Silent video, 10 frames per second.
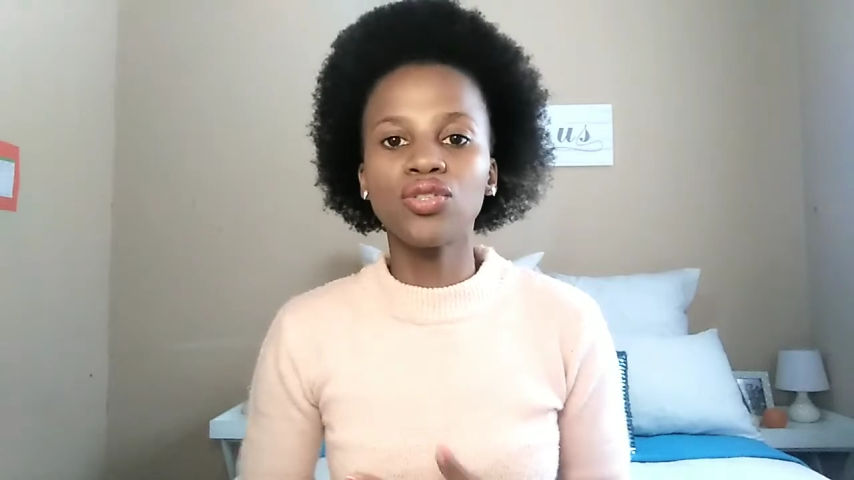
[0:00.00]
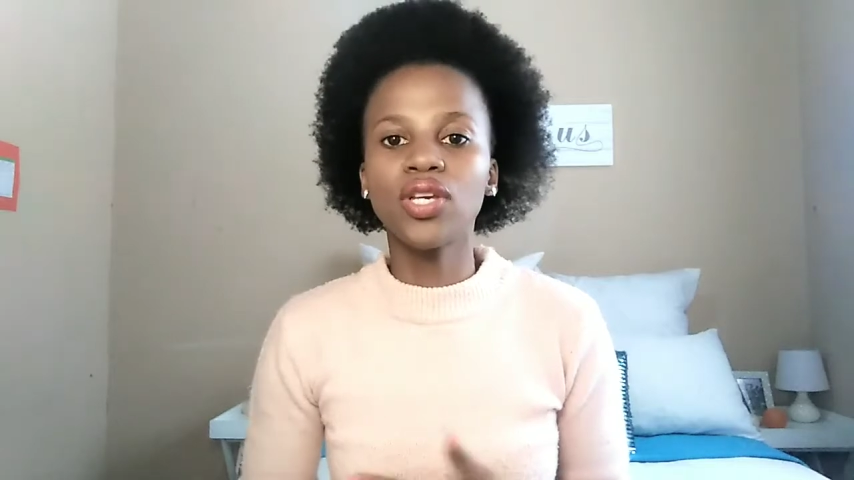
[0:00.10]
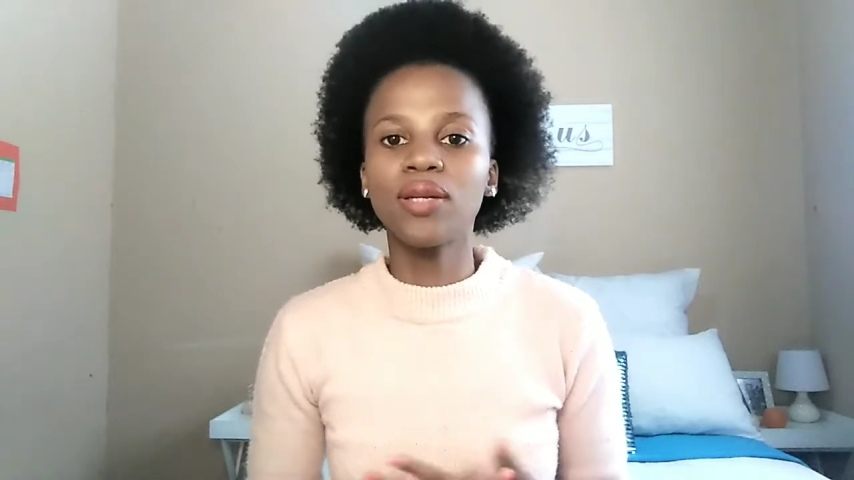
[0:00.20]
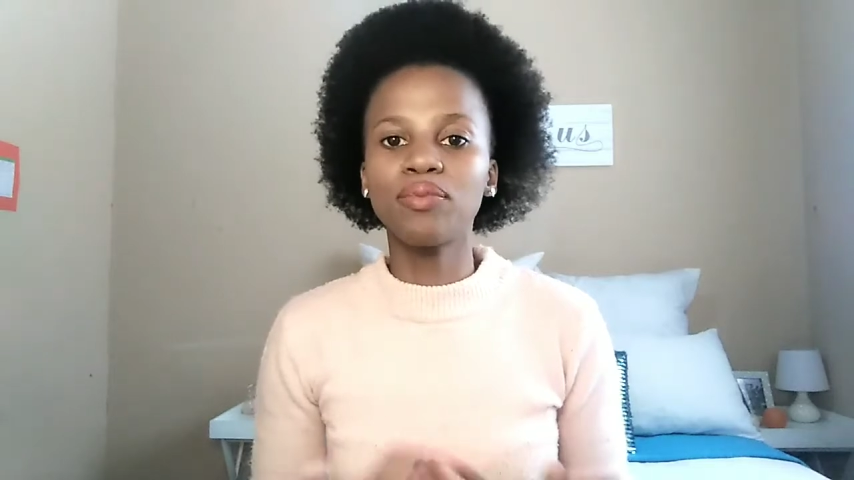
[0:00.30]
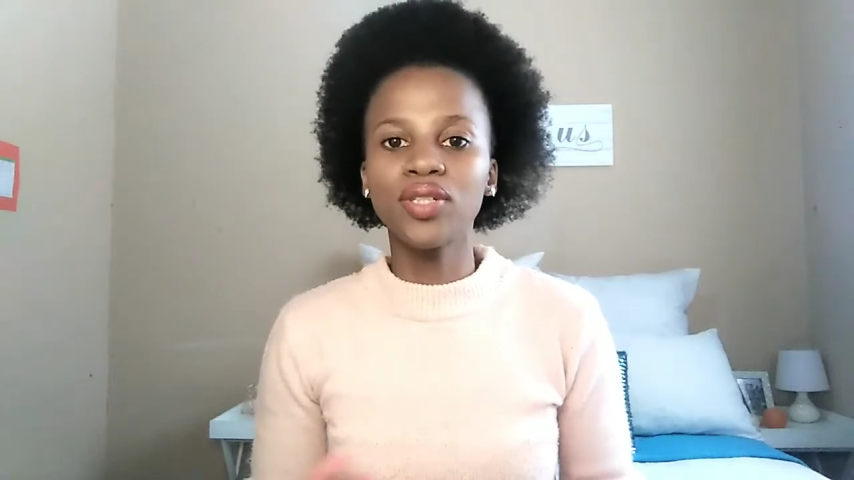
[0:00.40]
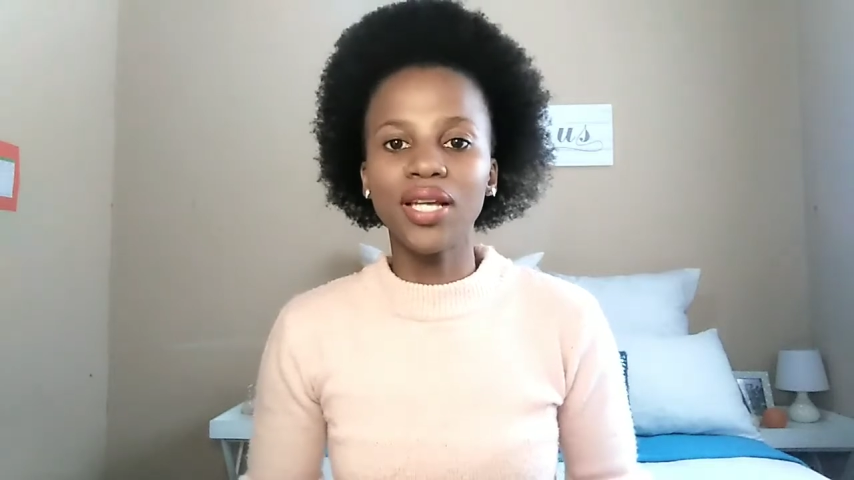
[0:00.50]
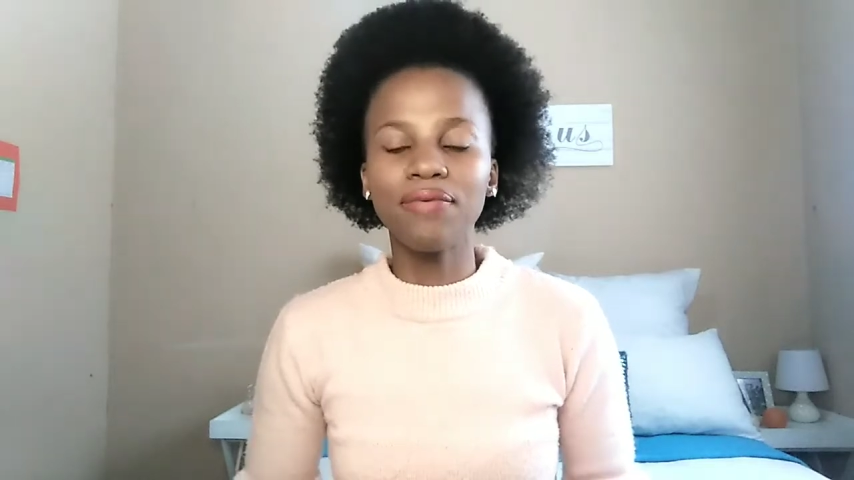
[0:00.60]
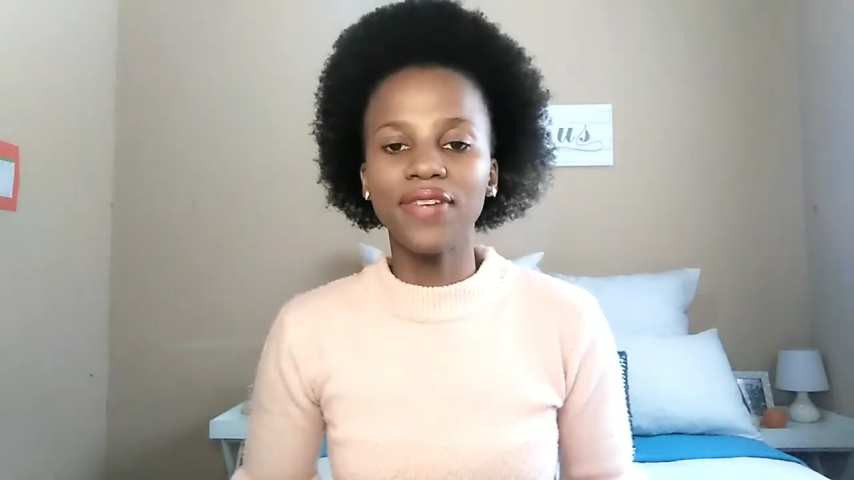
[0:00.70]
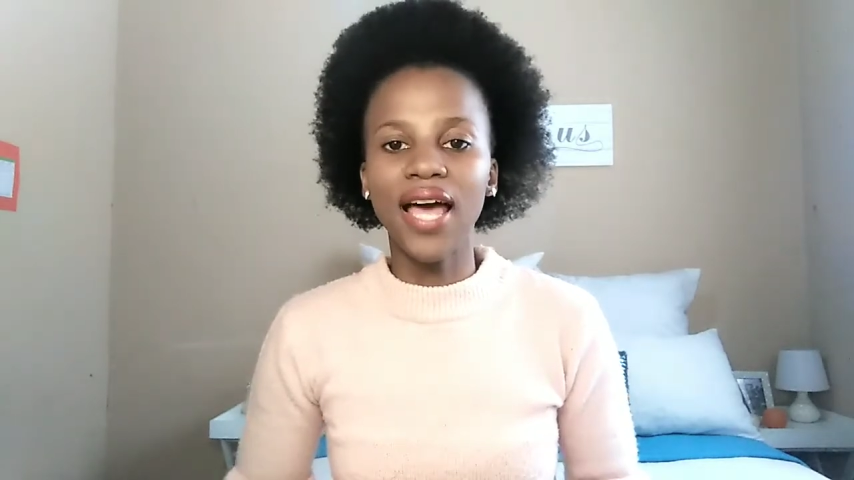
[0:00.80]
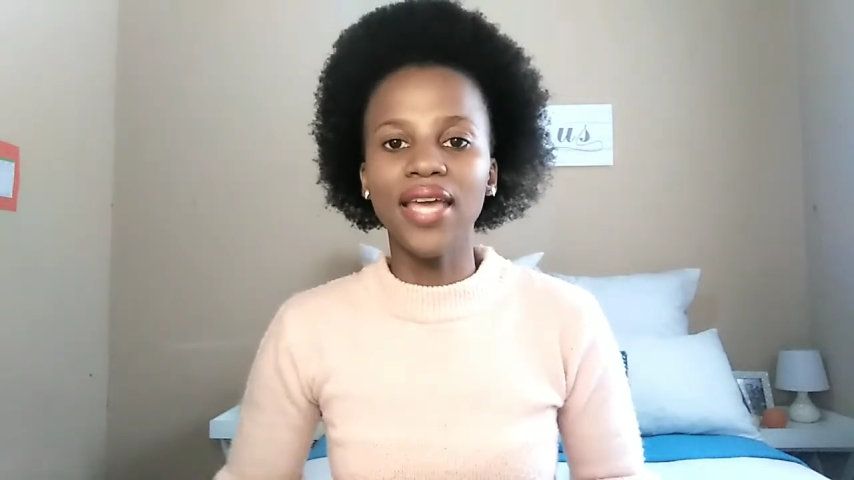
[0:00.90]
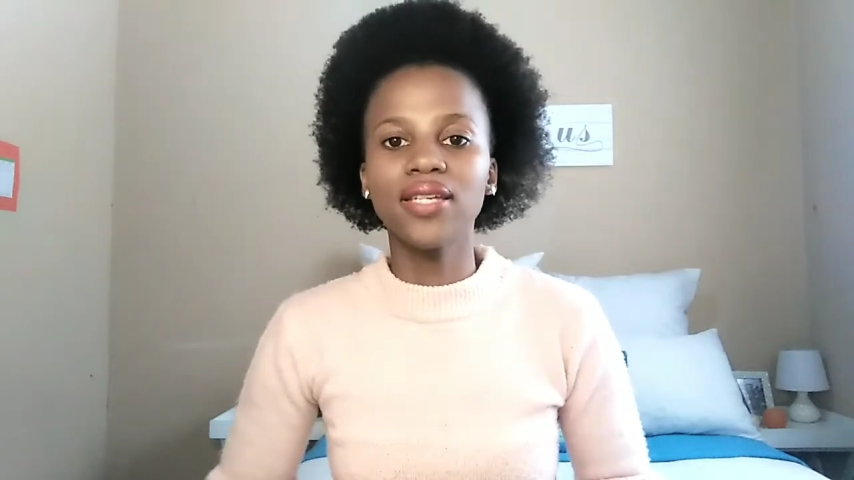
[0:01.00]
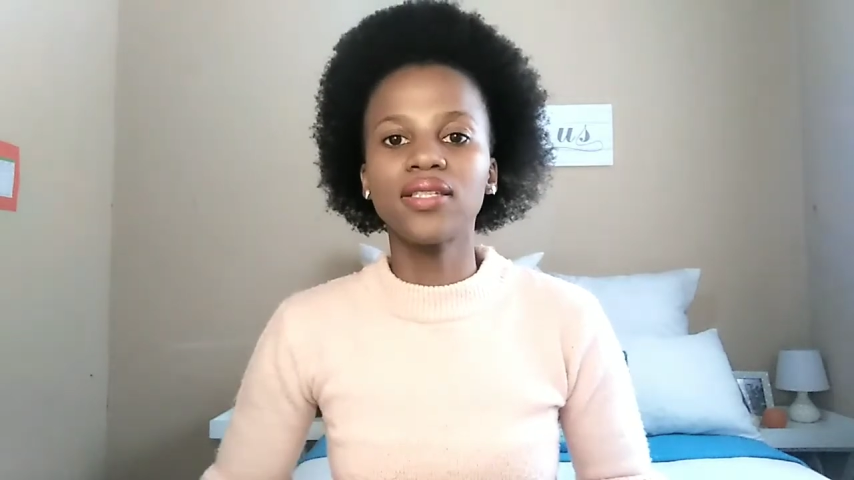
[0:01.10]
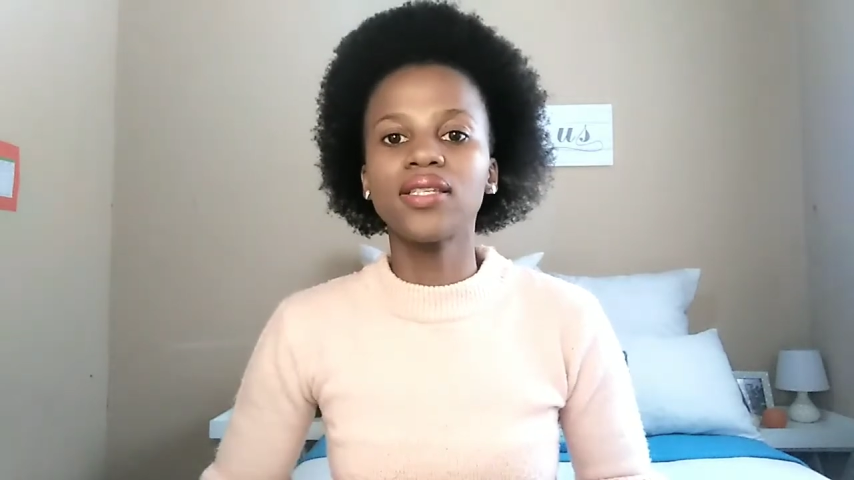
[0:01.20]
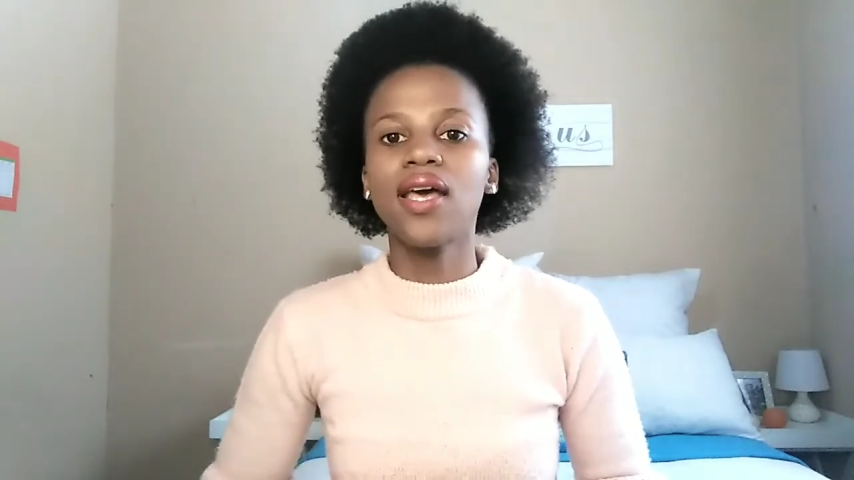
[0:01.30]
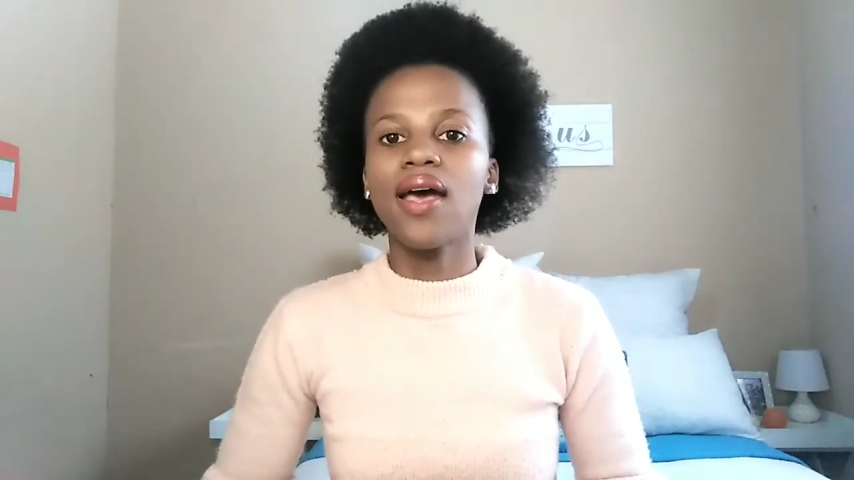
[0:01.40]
you can put up flyers,